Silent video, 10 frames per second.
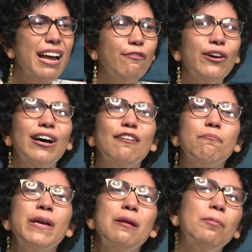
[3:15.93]
If you
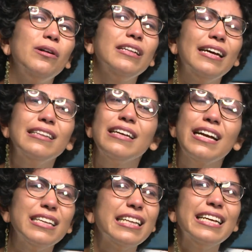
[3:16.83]
have people that
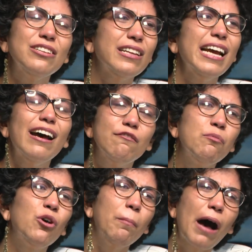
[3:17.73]
they, they, they
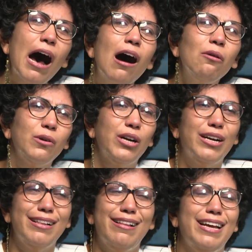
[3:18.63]
have more
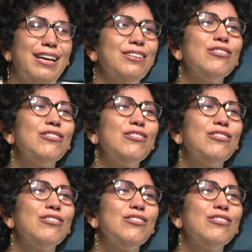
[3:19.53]
power, like